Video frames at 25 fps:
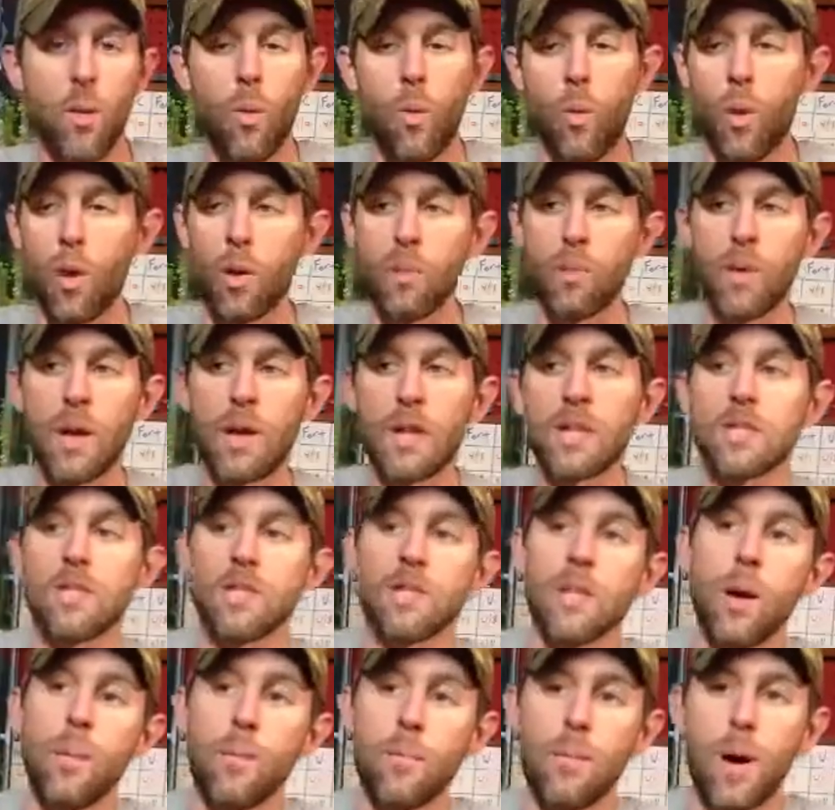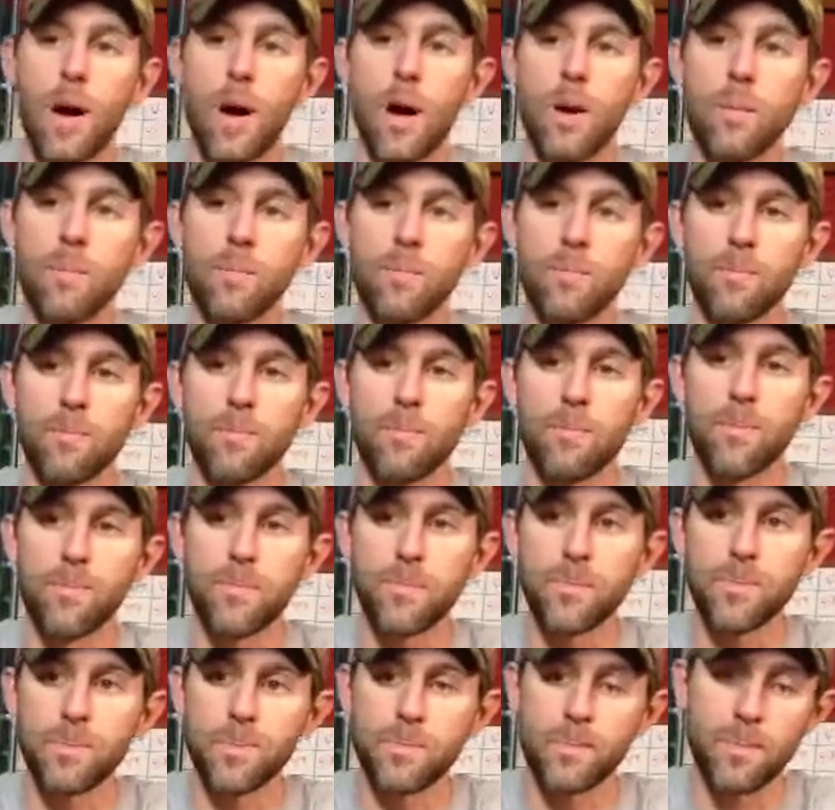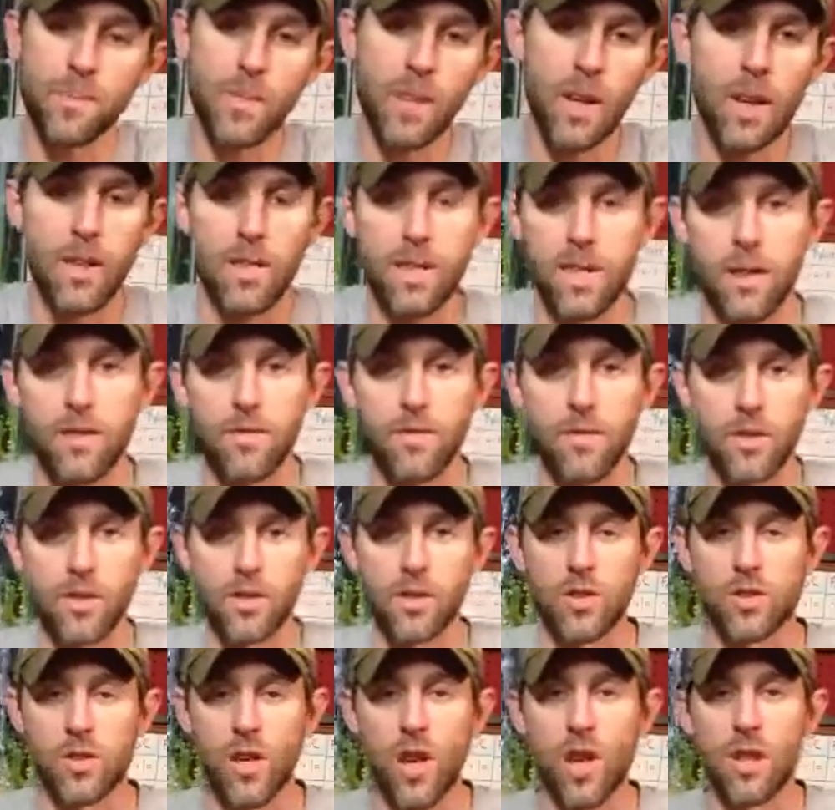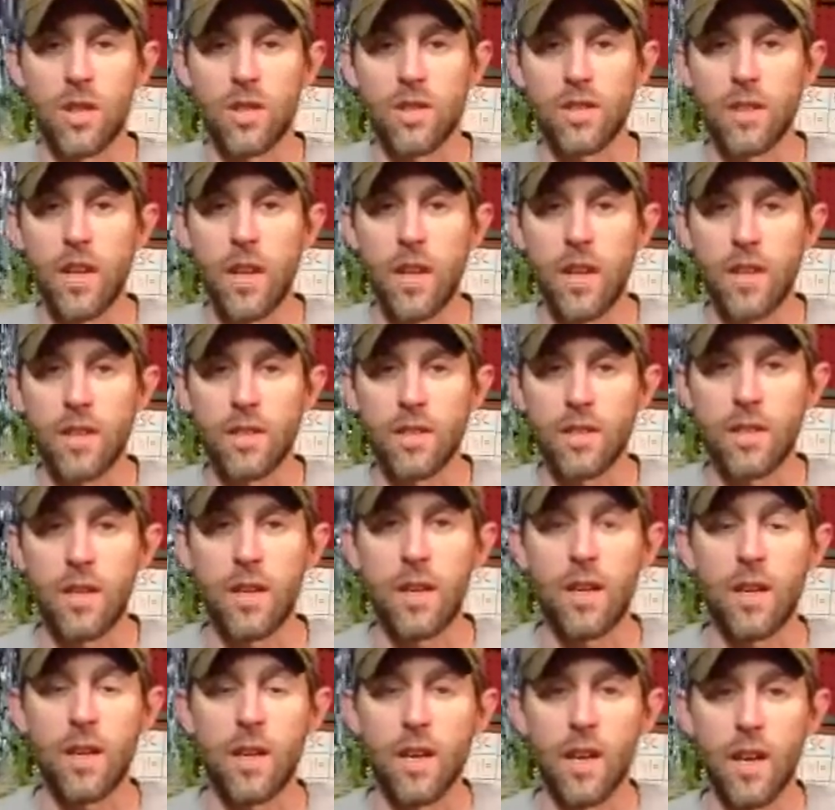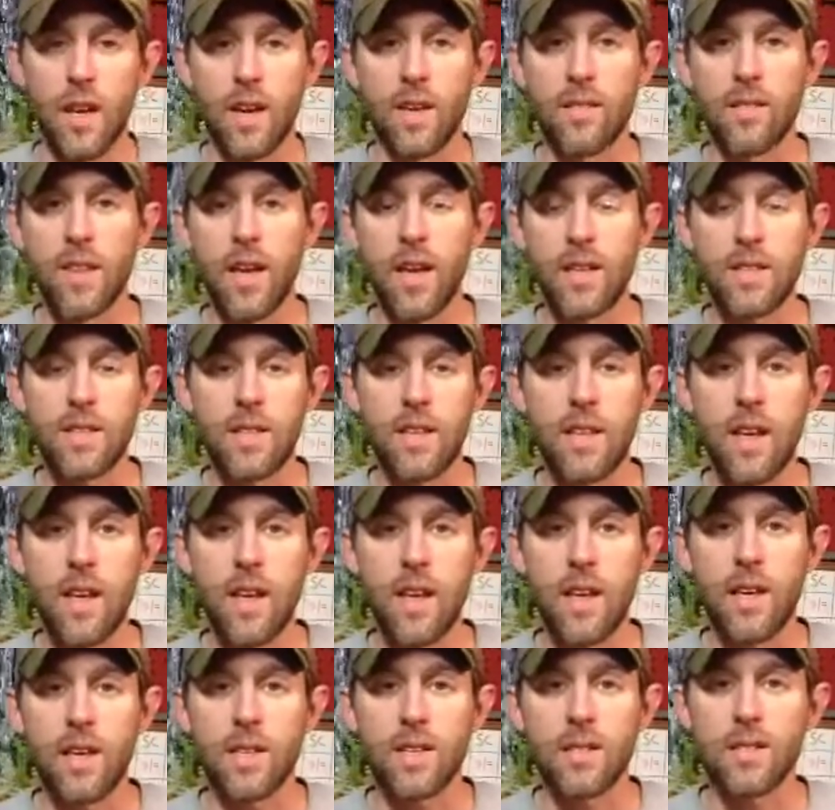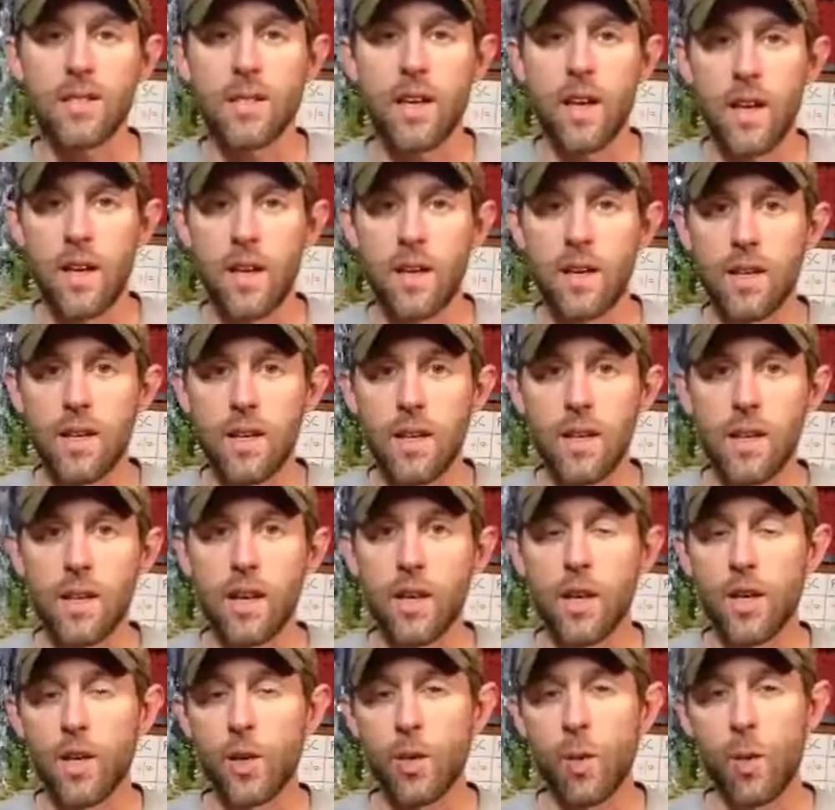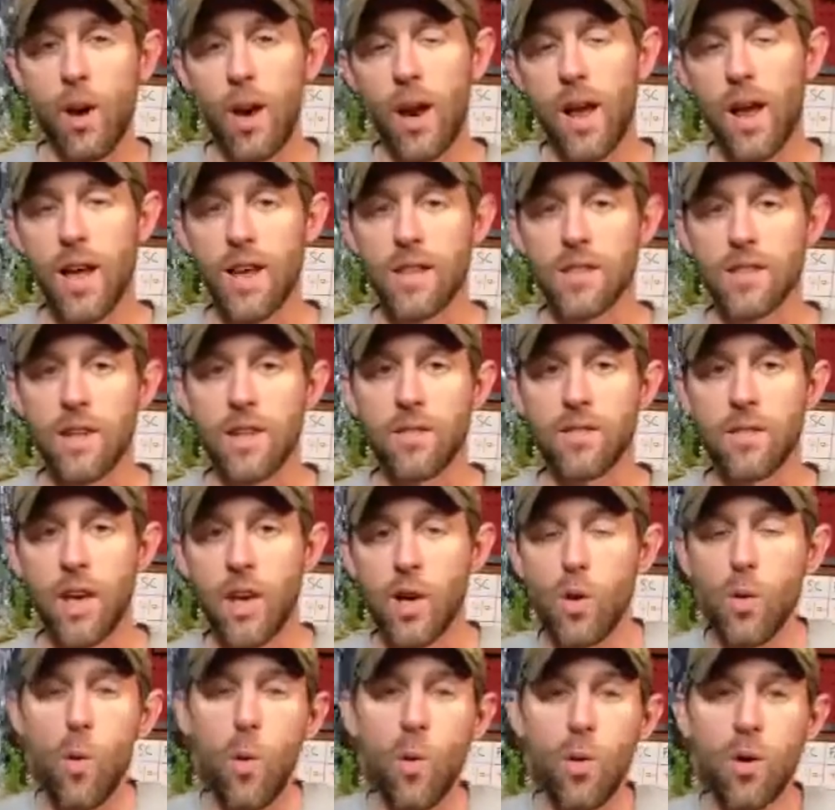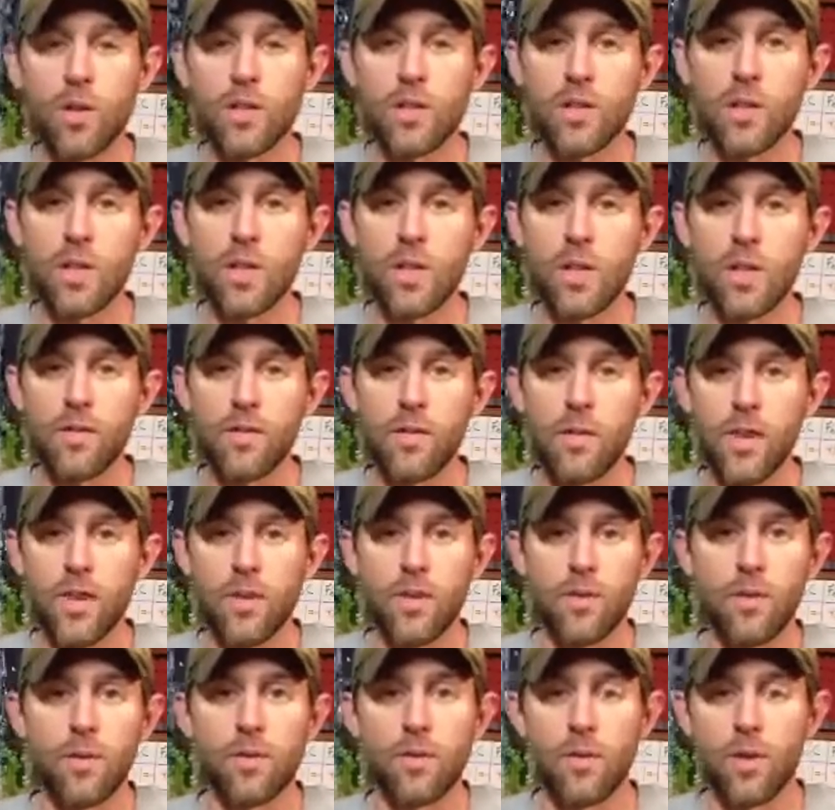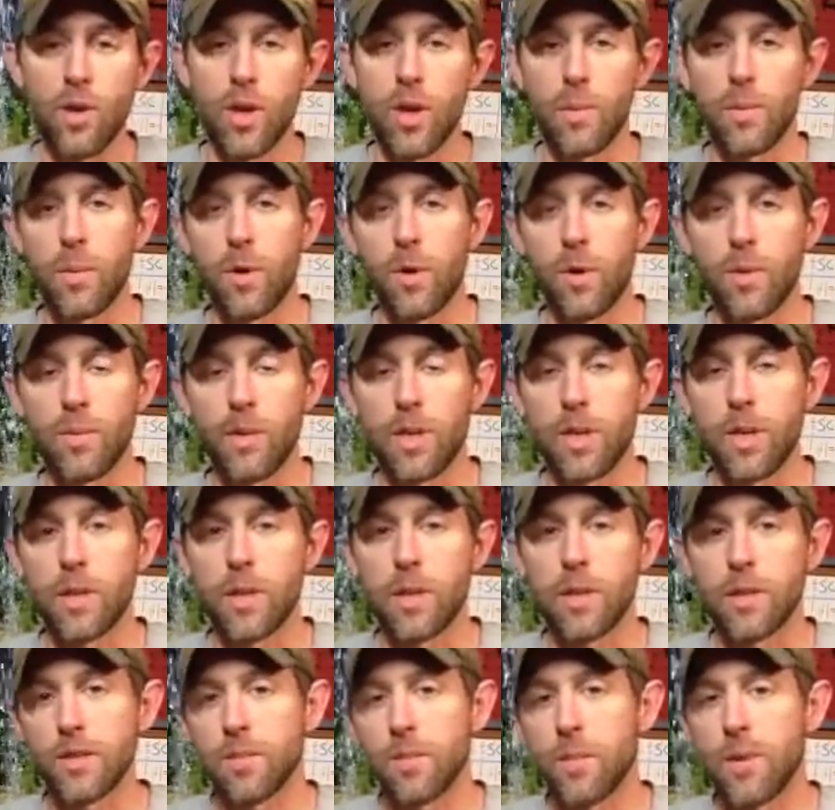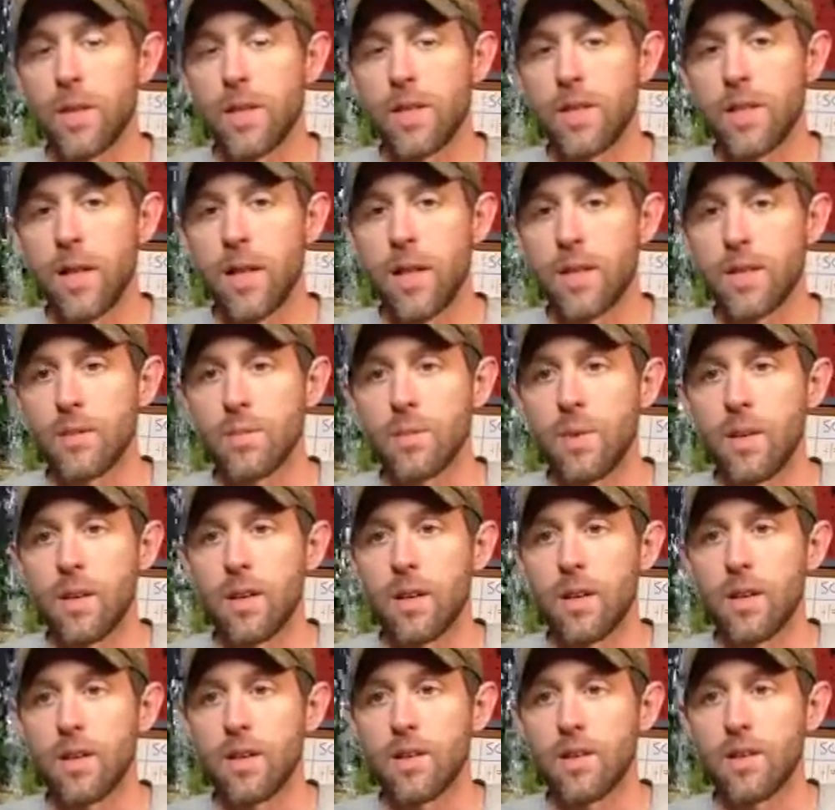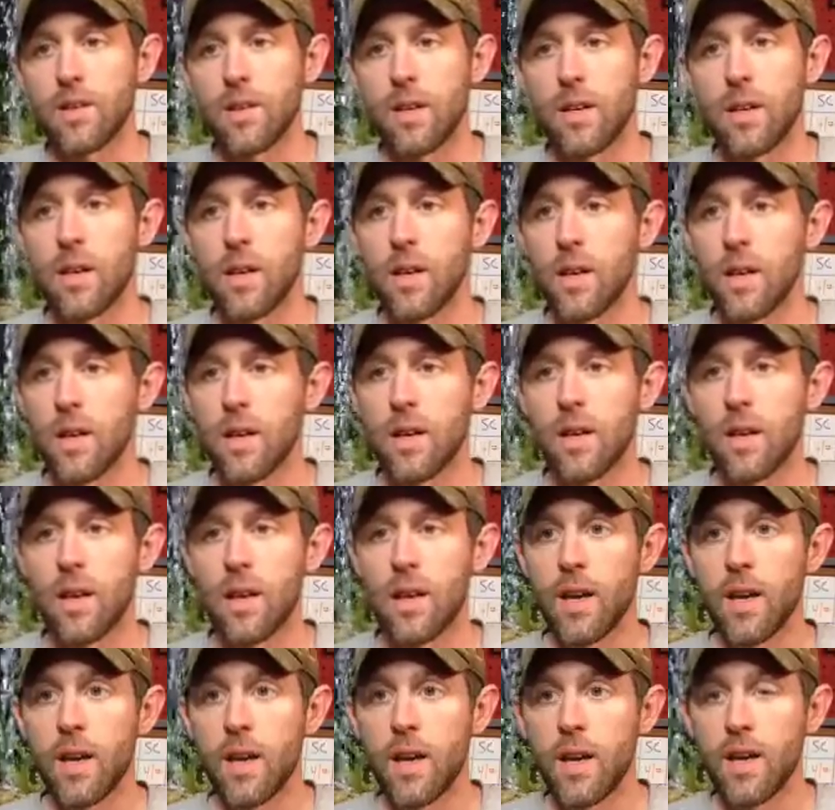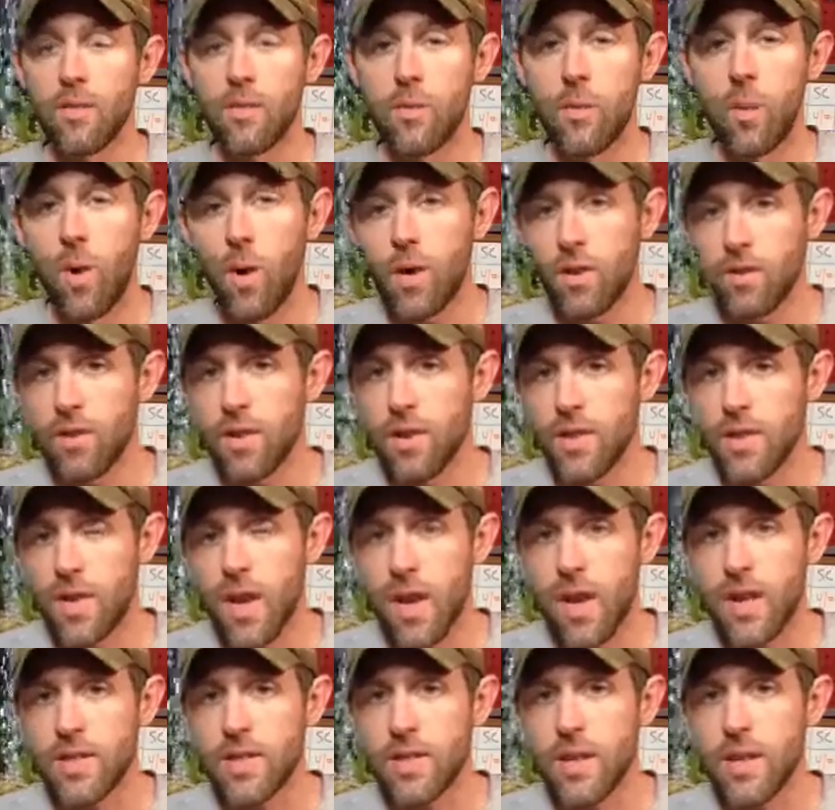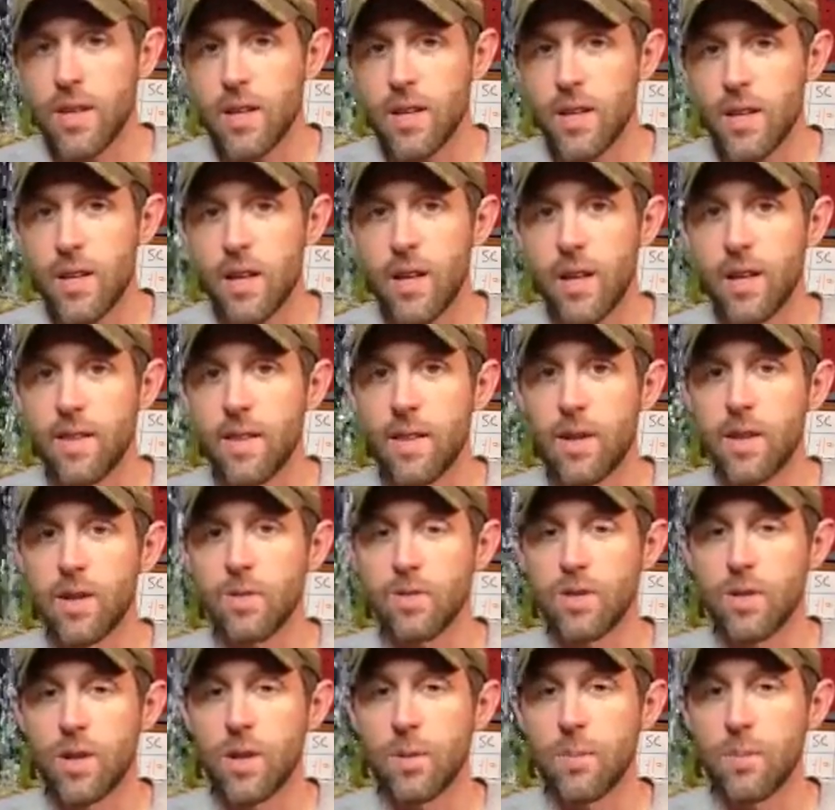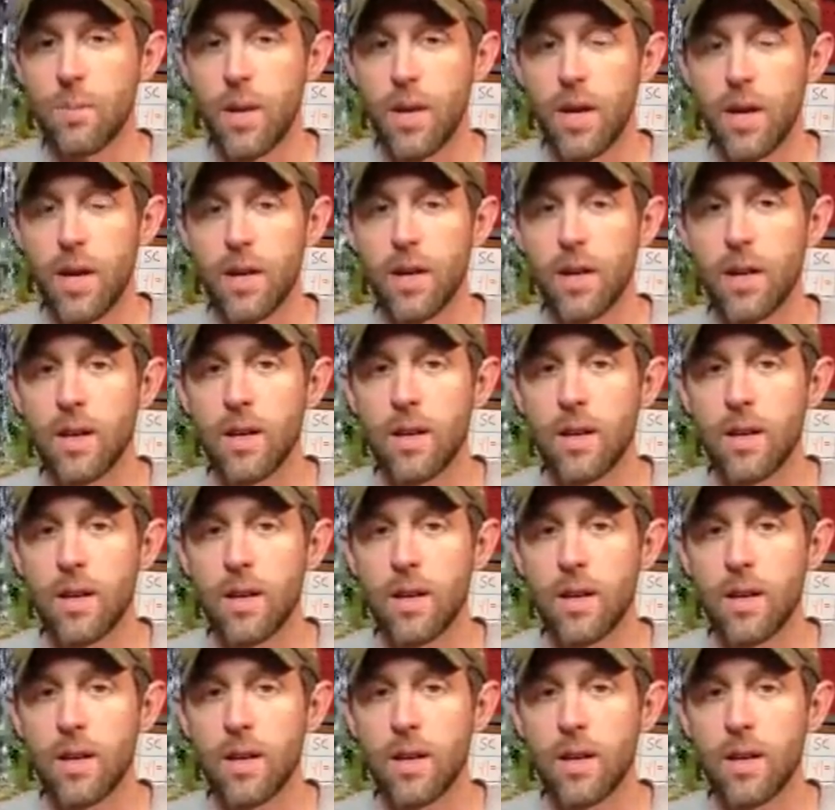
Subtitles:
one big sump pump that filters all their tanks? If that's the case, then you want to ask if they quarantine their fish before they put them in the display tanks, because if one fish has ick and they're using a big